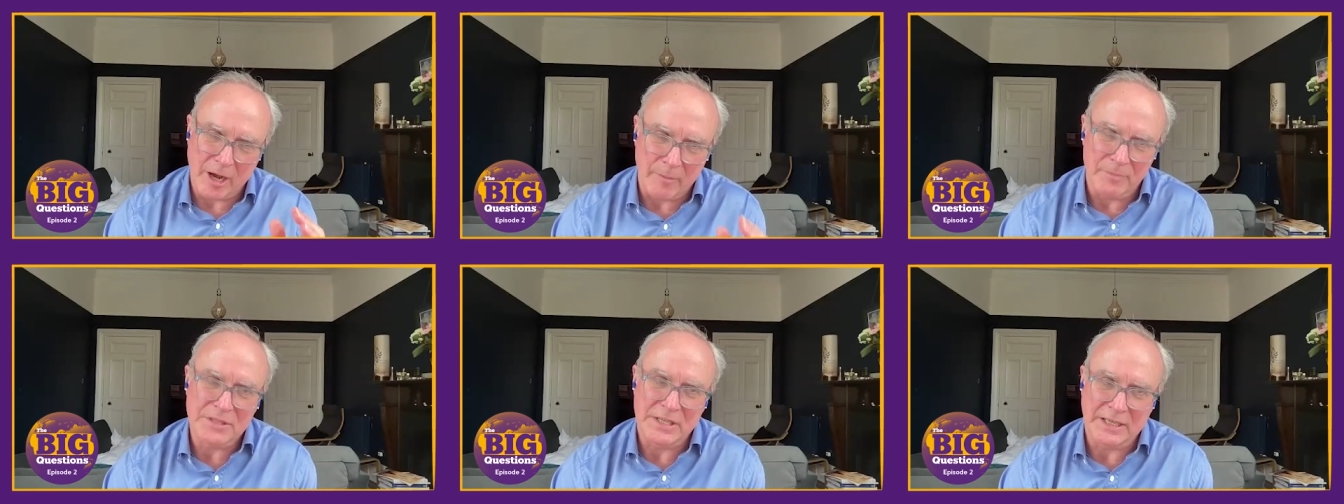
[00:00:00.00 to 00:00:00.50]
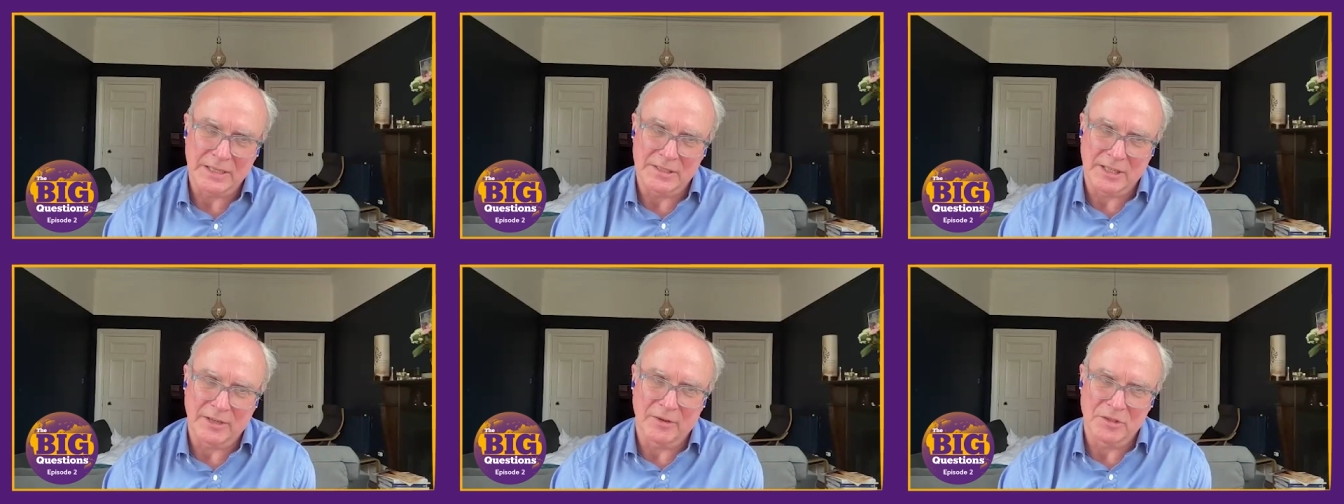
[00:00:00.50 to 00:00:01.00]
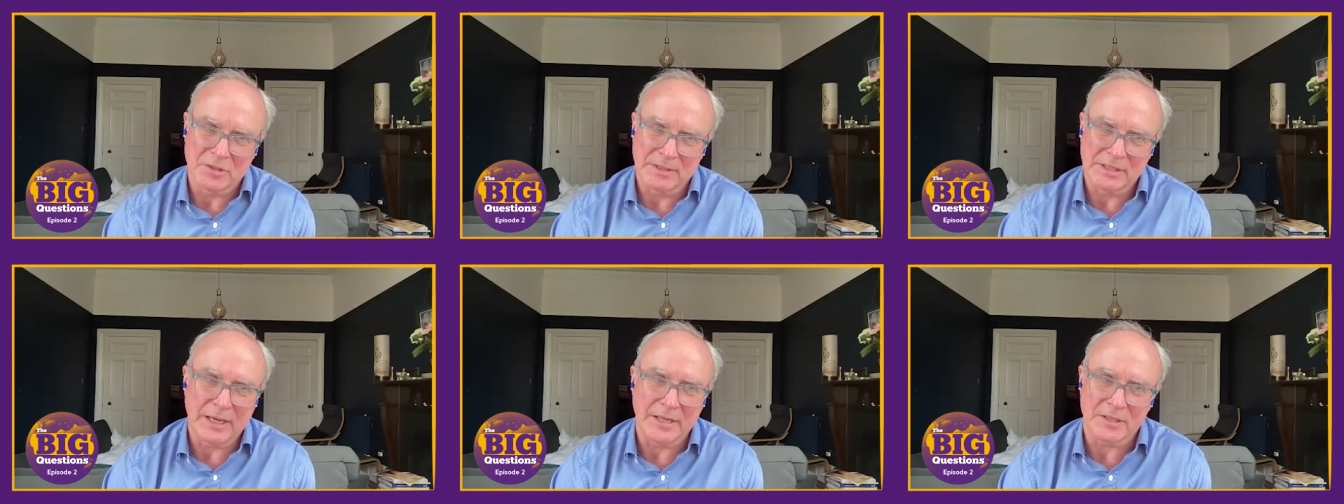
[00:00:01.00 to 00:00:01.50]
an uptick in
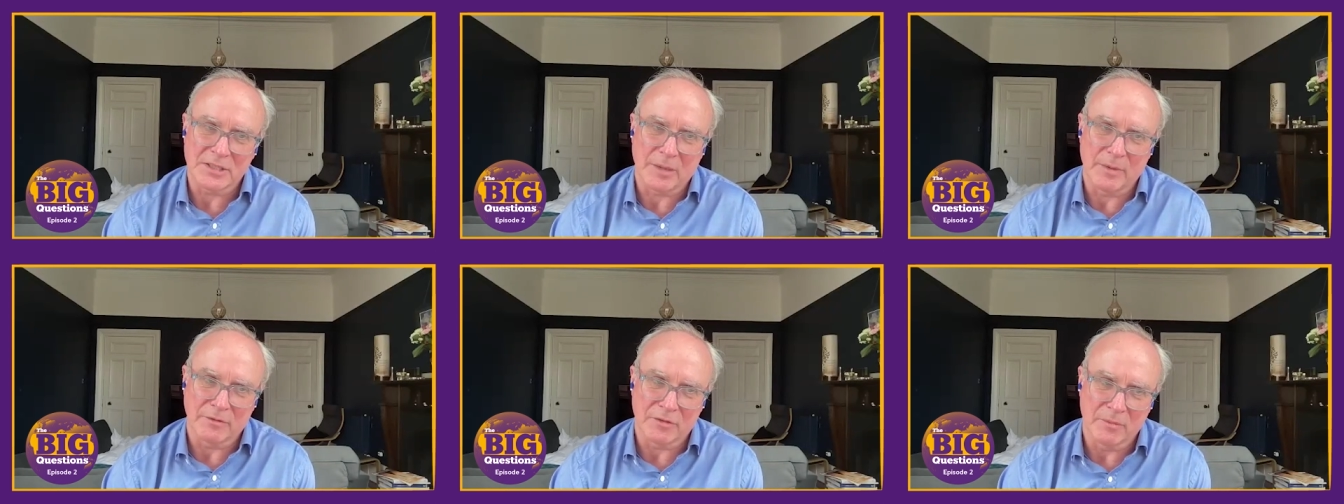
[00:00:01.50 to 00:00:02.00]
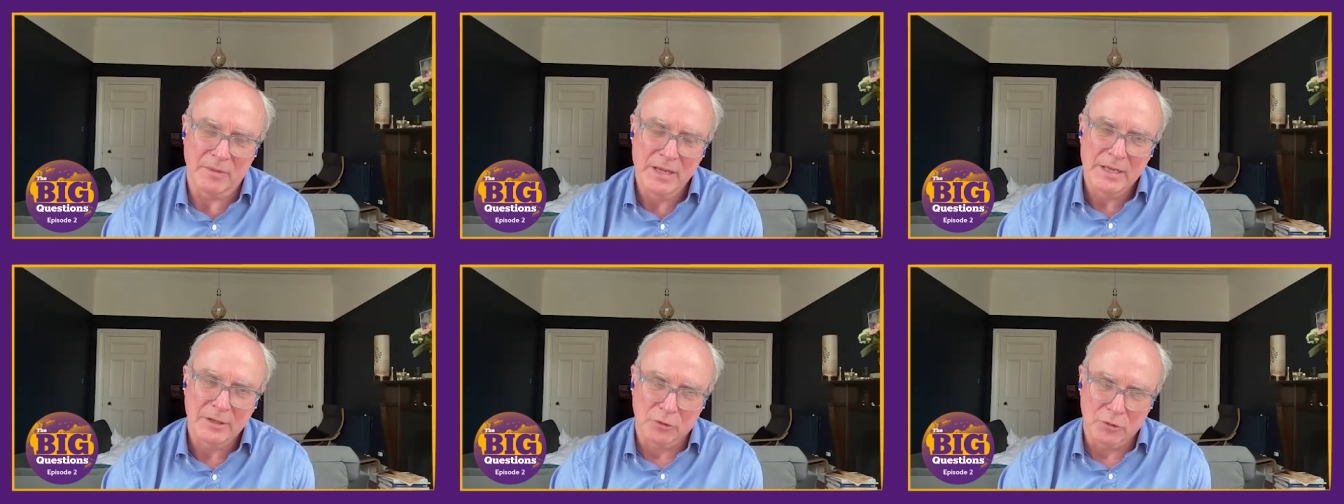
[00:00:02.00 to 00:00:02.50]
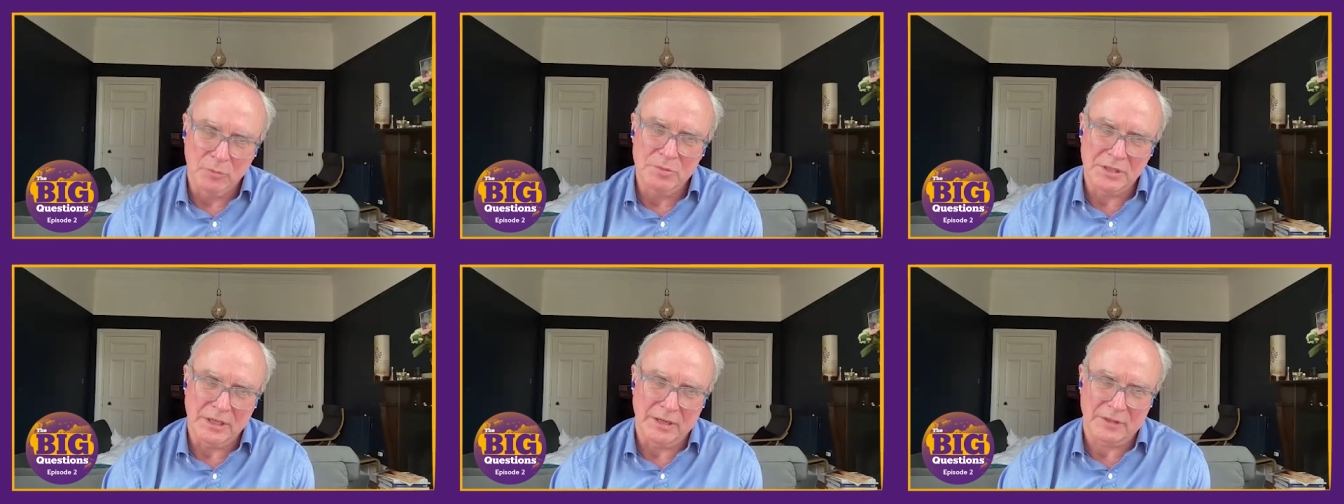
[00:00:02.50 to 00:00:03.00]
terrorism attacks coming from
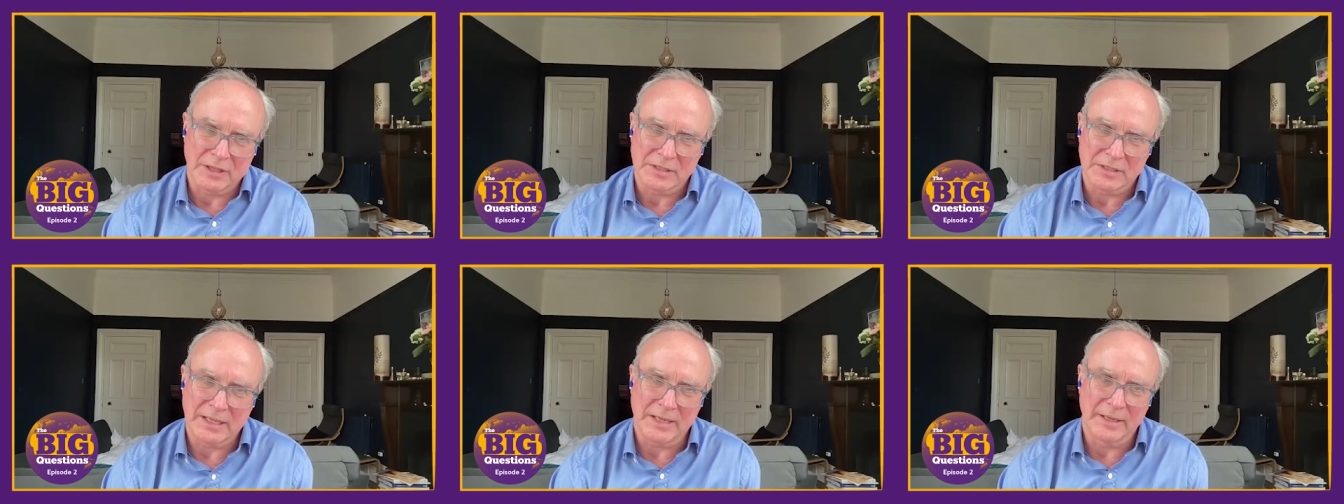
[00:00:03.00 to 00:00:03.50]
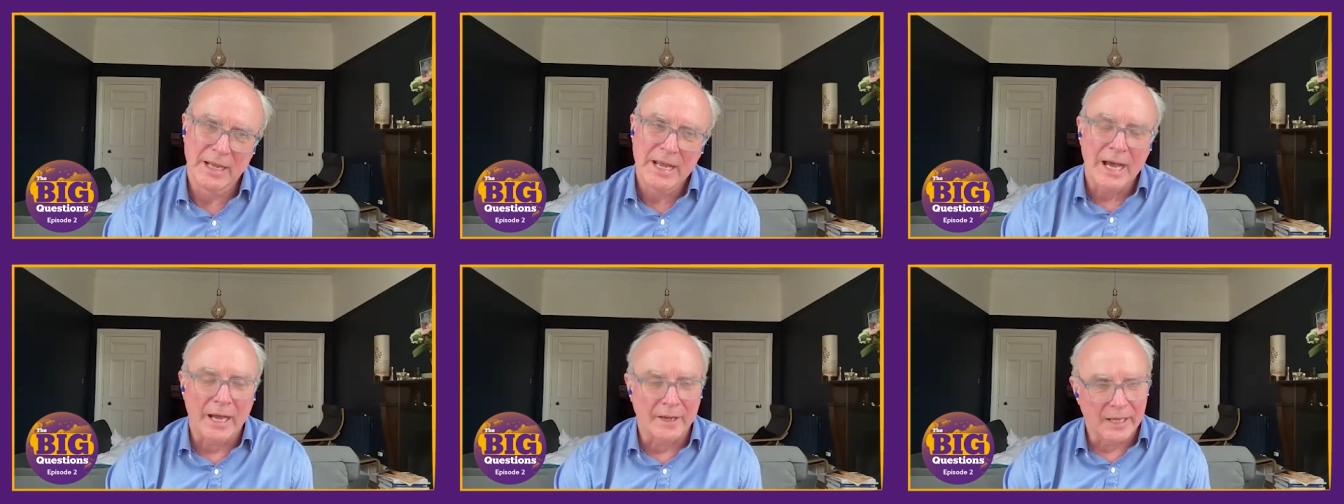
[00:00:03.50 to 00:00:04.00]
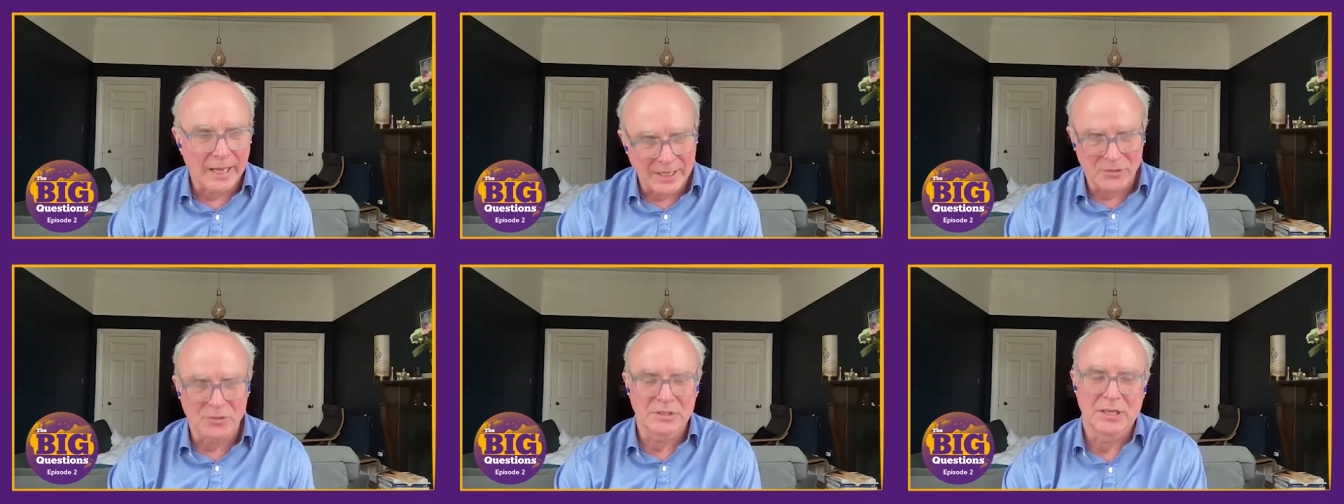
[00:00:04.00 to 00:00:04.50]
groups in Afghanistan,
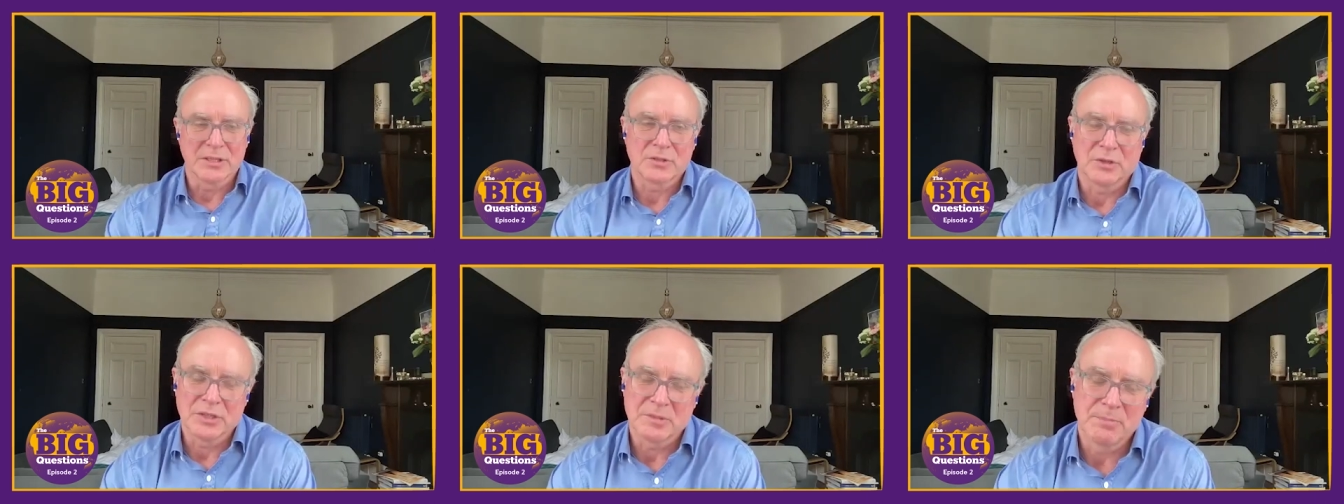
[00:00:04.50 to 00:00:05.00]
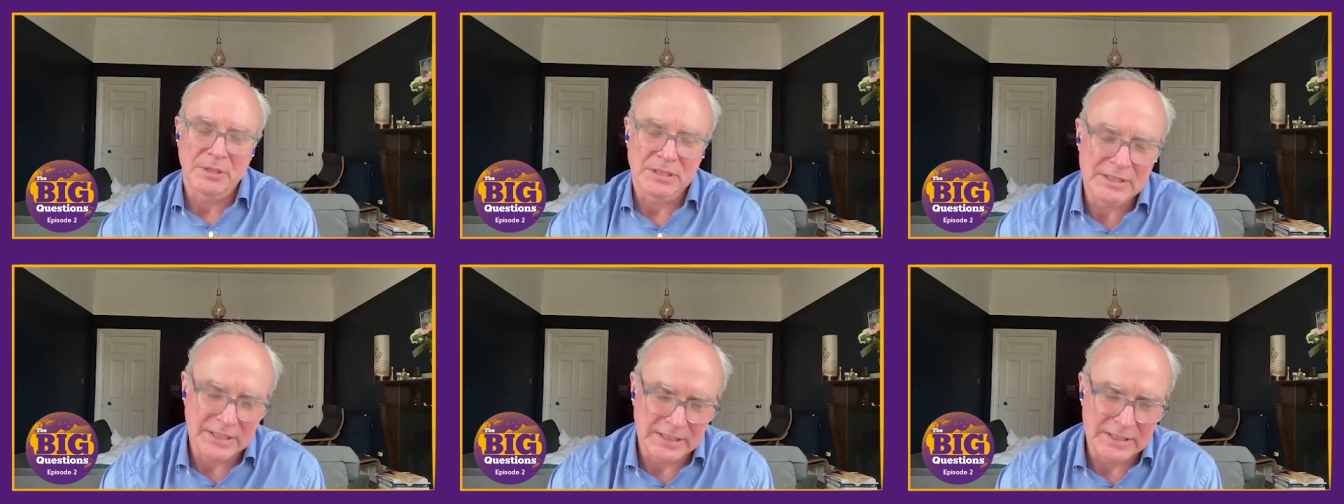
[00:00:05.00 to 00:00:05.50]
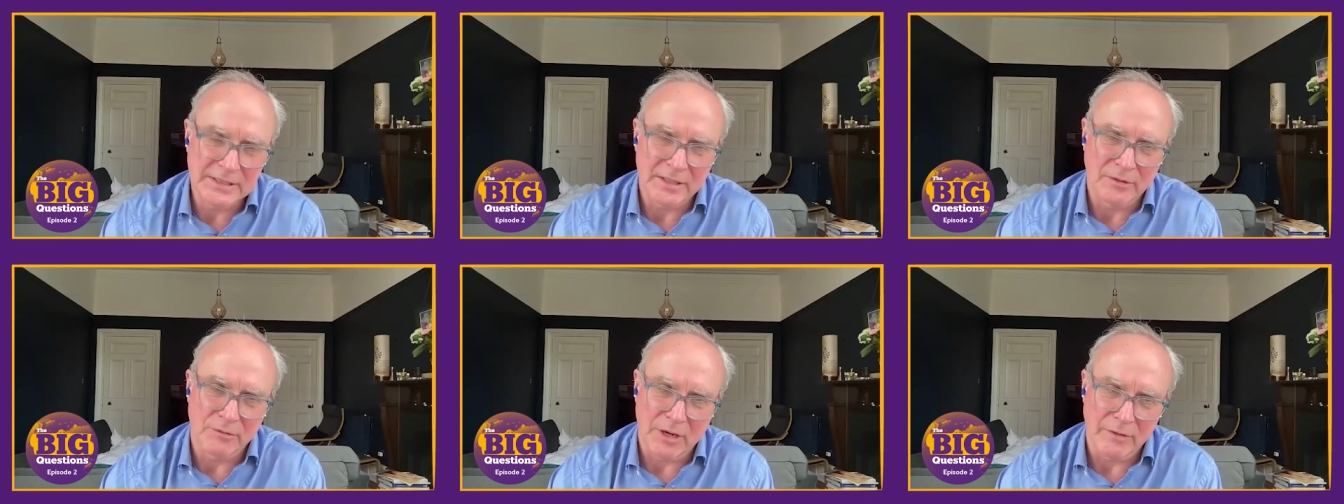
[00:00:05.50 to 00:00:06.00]
and as you say, it's got this
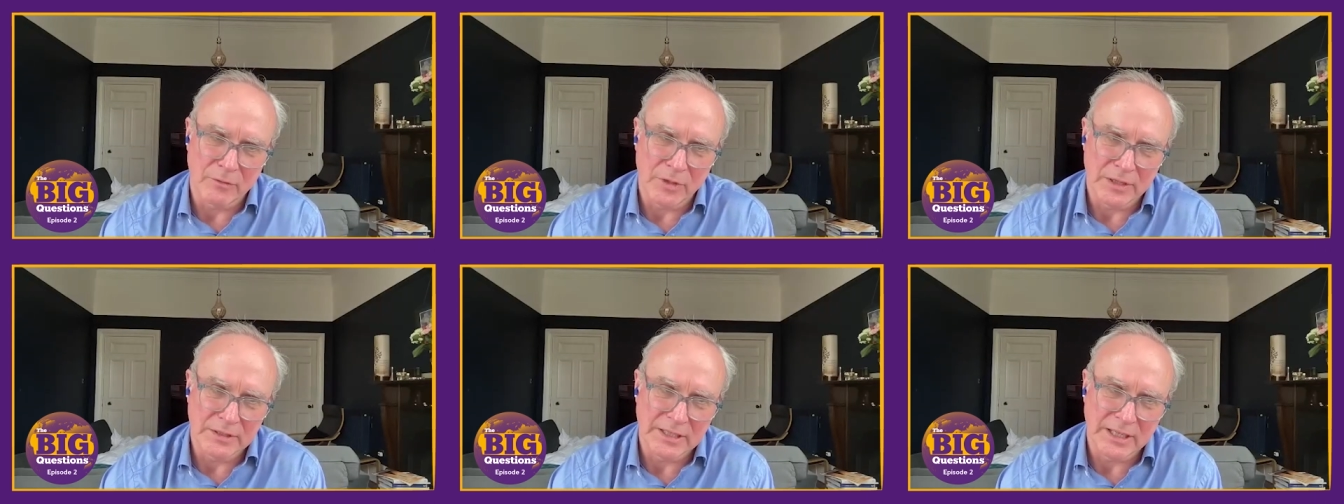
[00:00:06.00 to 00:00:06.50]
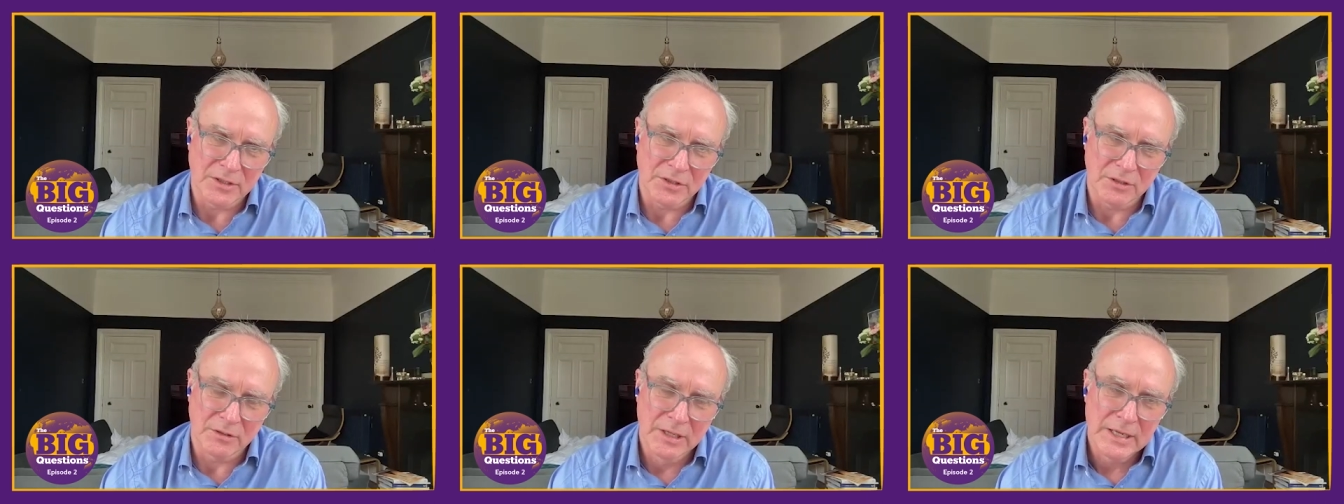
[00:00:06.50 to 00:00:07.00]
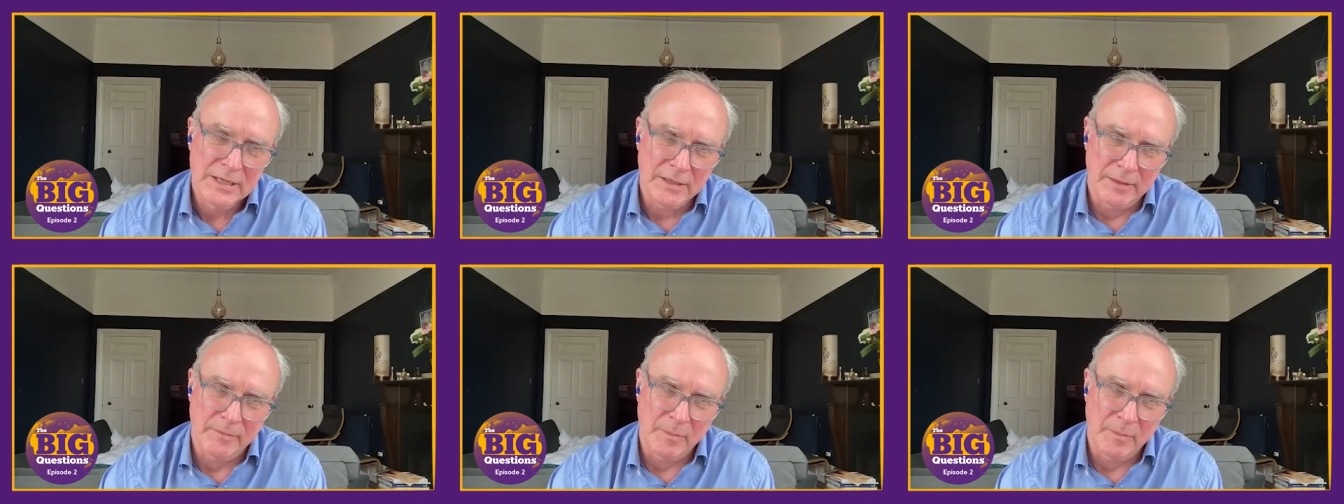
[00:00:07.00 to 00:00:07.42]
persistent rivalry and tension,